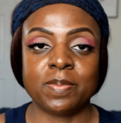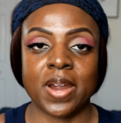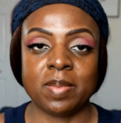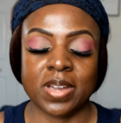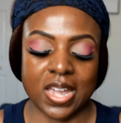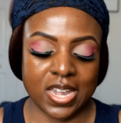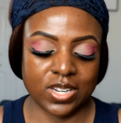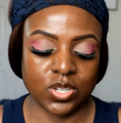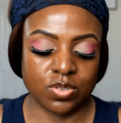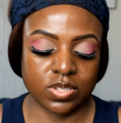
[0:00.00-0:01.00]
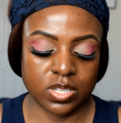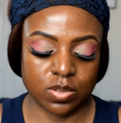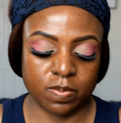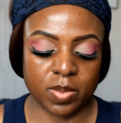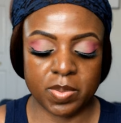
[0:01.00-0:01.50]
the primer, I had used the
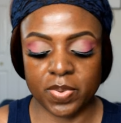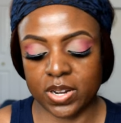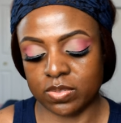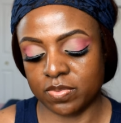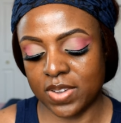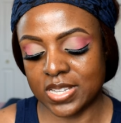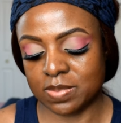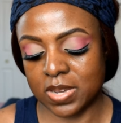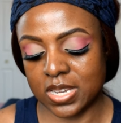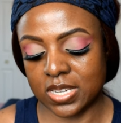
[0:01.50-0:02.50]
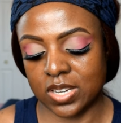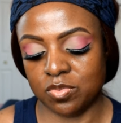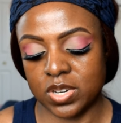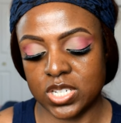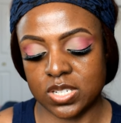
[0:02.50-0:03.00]
Bobbi Brown Vitamin
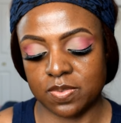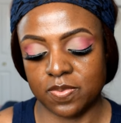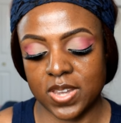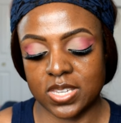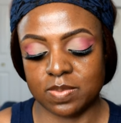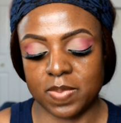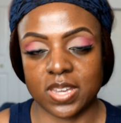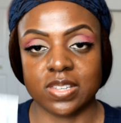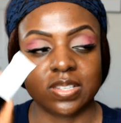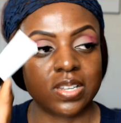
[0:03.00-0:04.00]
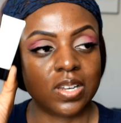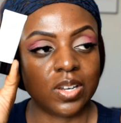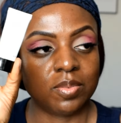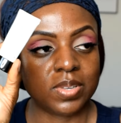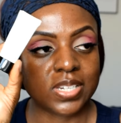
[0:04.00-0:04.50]
Enriched Face Base,
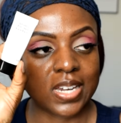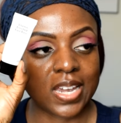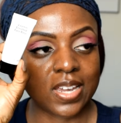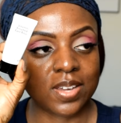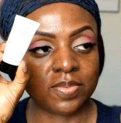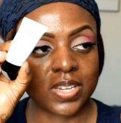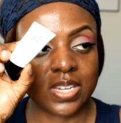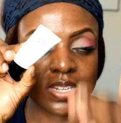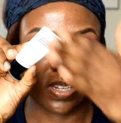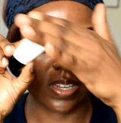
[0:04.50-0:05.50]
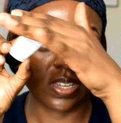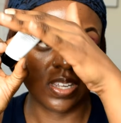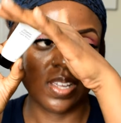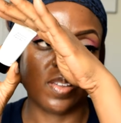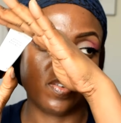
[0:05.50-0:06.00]
which I have
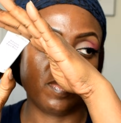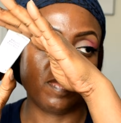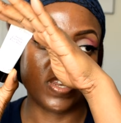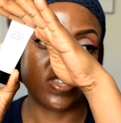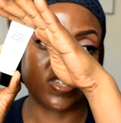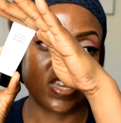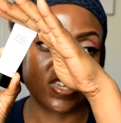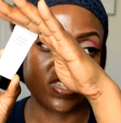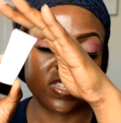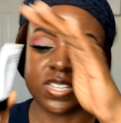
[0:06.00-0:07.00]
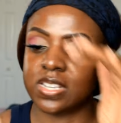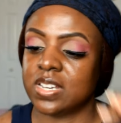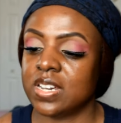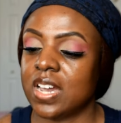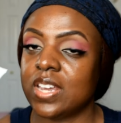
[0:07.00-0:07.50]
in mini size.
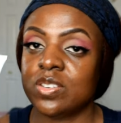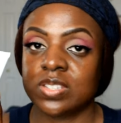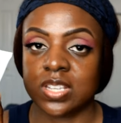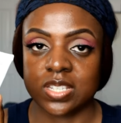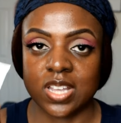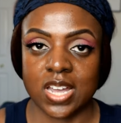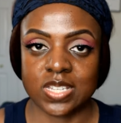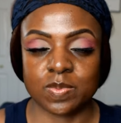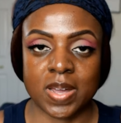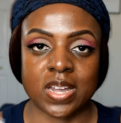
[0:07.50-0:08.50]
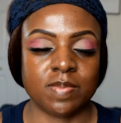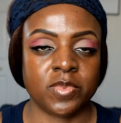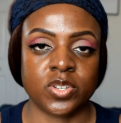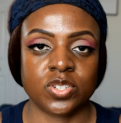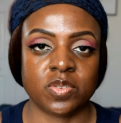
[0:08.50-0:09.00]
I use this as my
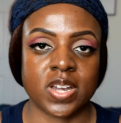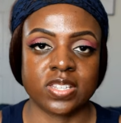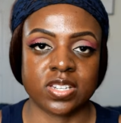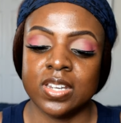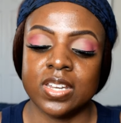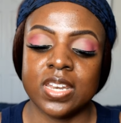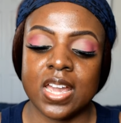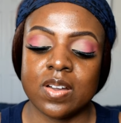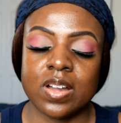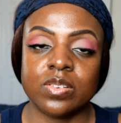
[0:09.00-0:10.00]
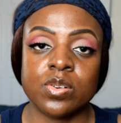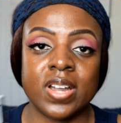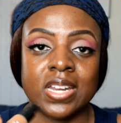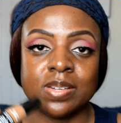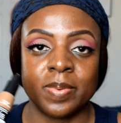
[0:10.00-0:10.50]
moisturizer. Now I'll go
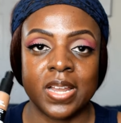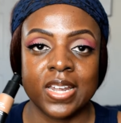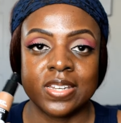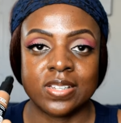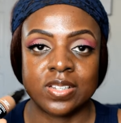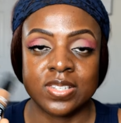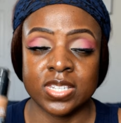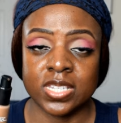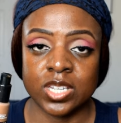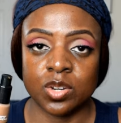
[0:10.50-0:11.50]
ahead and apply the CC